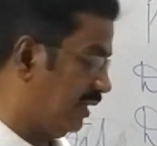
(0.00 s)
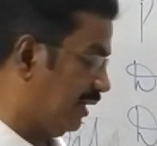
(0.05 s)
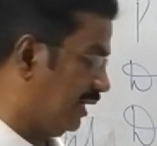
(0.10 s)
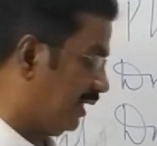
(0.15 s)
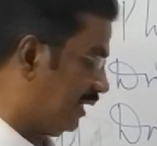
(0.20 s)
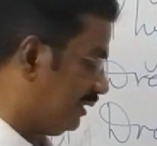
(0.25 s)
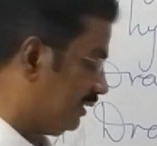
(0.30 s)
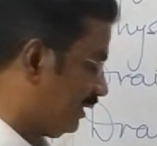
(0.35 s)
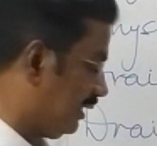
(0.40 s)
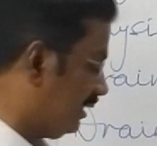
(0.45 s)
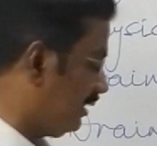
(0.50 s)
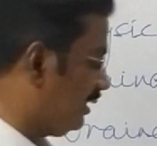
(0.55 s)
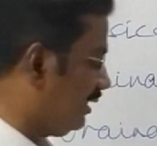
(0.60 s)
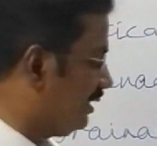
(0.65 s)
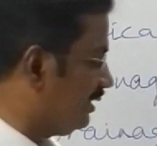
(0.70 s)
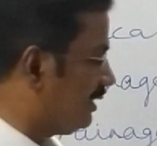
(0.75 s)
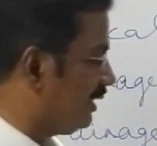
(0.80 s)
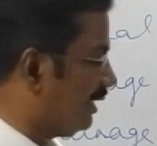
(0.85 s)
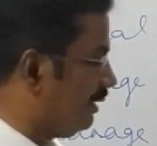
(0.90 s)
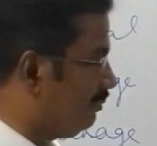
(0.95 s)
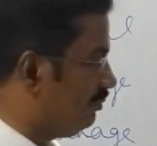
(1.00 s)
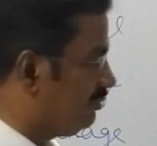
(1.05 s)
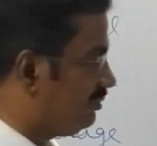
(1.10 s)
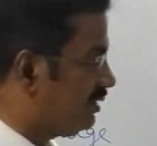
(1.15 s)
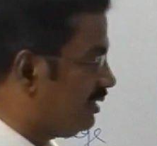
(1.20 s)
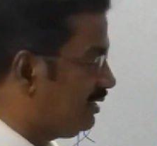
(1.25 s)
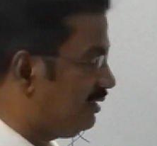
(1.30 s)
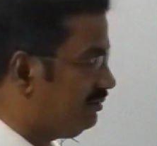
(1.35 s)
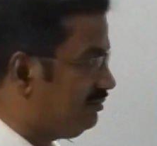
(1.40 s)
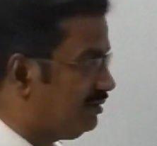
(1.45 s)
and then it
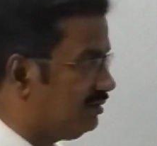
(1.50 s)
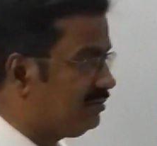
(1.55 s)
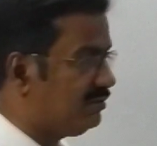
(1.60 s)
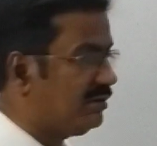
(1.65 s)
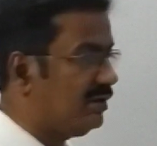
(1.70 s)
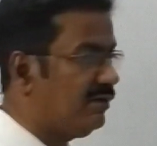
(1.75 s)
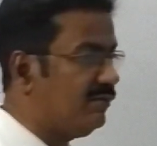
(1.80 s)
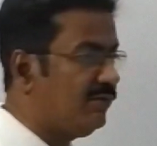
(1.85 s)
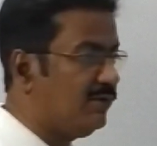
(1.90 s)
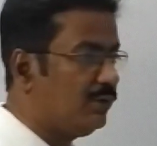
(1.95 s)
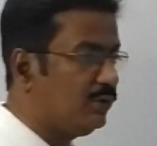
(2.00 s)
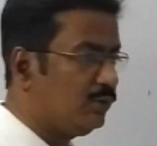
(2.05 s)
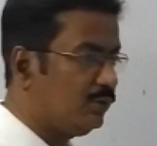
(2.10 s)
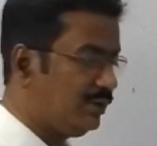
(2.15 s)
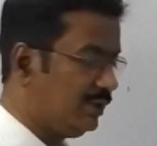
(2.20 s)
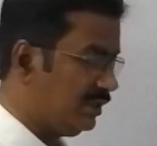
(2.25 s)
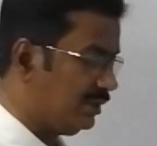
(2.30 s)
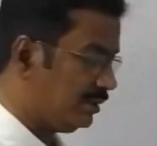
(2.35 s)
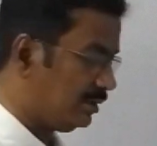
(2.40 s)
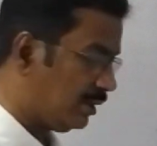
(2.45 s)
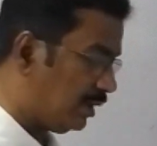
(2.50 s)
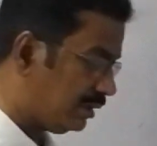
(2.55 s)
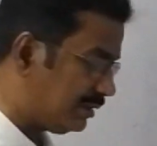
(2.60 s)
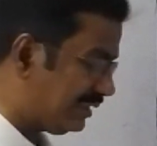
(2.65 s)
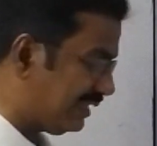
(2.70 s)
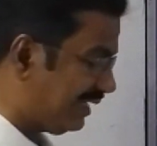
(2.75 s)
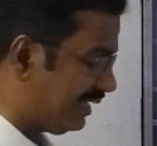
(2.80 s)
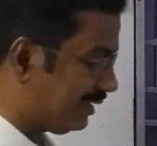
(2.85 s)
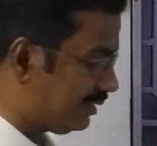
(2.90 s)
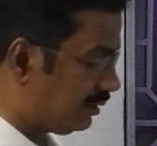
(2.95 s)
empties itself into the
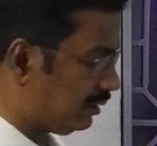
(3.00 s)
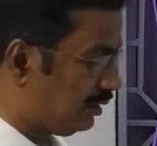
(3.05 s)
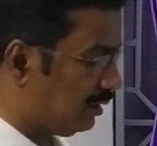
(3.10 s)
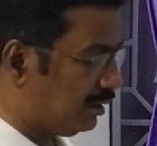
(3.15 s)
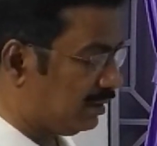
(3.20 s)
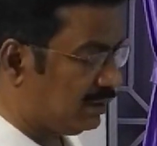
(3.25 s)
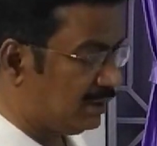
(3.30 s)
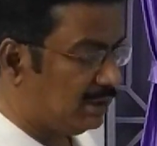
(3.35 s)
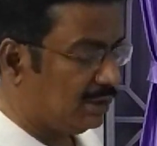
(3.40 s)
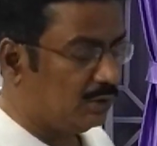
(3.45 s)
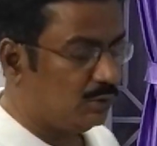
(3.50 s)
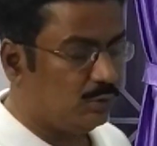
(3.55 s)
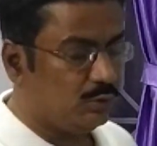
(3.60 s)
North Atlantic